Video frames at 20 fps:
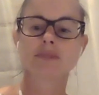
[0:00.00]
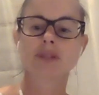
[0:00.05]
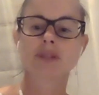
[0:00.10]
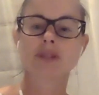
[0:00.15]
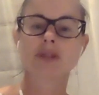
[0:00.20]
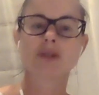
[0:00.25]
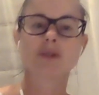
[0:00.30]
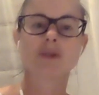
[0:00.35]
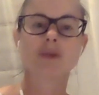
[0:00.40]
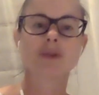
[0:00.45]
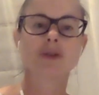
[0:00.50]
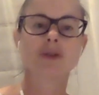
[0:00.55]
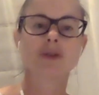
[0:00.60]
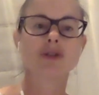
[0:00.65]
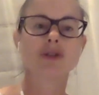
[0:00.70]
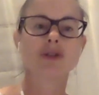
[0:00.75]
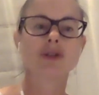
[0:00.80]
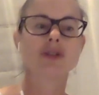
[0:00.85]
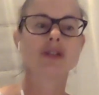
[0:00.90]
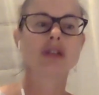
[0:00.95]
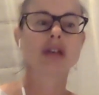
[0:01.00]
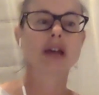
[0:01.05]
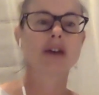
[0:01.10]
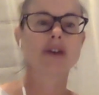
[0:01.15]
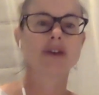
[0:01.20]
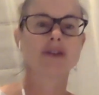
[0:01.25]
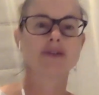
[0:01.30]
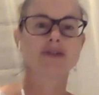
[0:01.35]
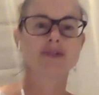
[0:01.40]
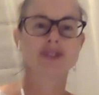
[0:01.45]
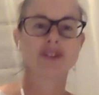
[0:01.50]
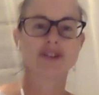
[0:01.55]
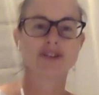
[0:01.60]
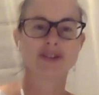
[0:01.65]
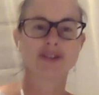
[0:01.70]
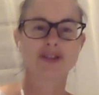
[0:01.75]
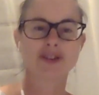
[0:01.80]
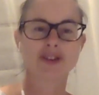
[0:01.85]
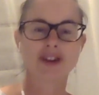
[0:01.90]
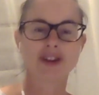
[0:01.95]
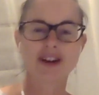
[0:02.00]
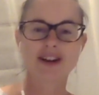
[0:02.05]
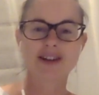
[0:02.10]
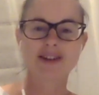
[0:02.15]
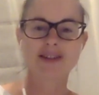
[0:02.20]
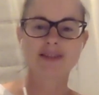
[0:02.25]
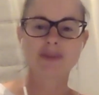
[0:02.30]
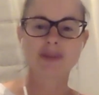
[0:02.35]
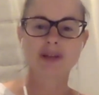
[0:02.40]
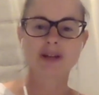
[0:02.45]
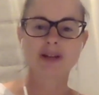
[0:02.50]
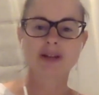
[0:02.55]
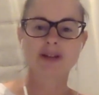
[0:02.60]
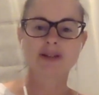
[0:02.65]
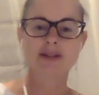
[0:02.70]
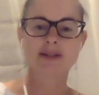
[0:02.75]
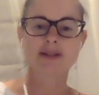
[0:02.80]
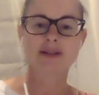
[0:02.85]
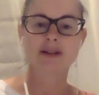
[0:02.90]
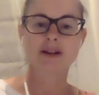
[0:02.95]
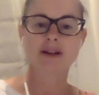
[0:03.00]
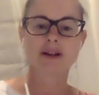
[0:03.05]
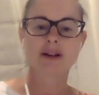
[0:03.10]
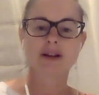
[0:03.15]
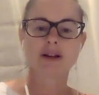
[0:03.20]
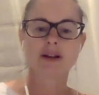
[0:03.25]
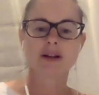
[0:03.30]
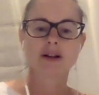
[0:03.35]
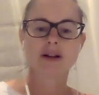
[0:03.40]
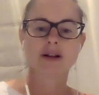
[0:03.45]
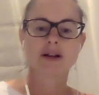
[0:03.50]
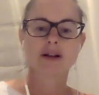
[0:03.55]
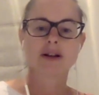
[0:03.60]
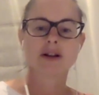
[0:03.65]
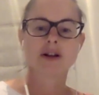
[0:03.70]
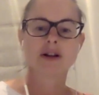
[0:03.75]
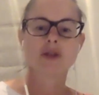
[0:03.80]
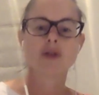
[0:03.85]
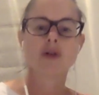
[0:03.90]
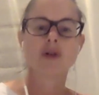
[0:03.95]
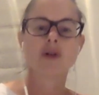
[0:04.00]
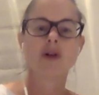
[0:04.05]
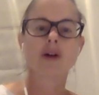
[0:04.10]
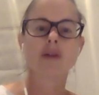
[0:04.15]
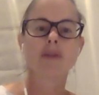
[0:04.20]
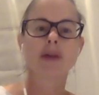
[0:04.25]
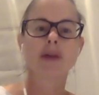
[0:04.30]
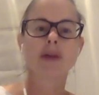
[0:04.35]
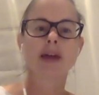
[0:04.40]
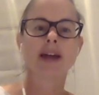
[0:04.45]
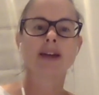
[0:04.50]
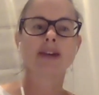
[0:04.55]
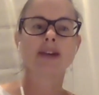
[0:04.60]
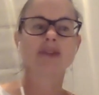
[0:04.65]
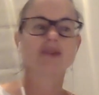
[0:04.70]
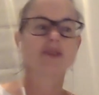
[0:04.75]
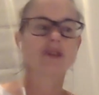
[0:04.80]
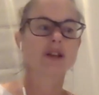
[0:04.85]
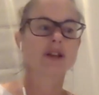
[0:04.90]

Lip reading: what you choose to have in front of your eyes, but it's no longer painful.